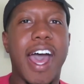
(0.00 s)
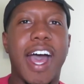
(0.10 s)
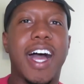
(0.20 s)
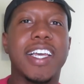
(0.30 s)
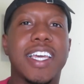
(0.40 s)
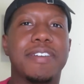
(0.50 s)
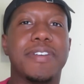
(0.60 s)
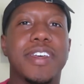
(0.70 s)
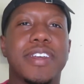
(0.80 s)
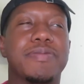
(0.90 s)
I'll
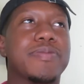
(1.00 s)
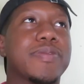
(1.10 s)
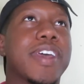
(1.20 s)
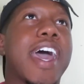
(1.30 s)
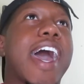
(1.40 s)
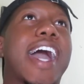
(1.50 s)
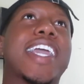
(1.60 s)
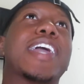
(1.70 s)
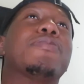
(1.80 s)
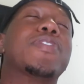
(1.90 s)
give it, I
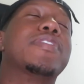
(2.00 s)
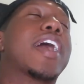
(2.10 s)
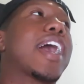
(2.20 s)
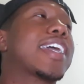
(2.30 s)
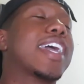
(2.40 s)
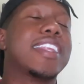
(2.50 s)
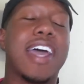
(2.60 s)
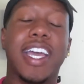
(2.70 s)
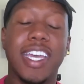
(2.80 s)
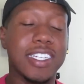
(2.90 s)

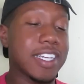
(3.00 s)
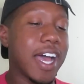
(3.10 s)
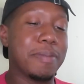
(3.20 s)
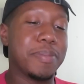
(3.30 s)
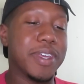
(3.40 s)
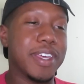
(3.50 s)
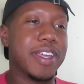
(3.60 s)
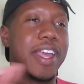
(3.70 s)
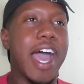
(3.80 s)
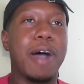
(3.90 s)
can't chop
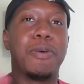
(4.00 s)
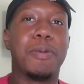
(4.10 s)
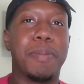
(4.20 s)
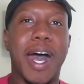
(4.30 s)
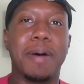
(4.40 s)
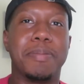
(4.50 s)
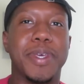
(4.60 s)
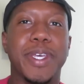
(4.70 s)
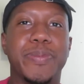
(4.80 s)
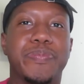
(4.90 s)
it, I won't bop
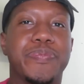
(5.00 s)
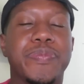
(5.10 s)
it.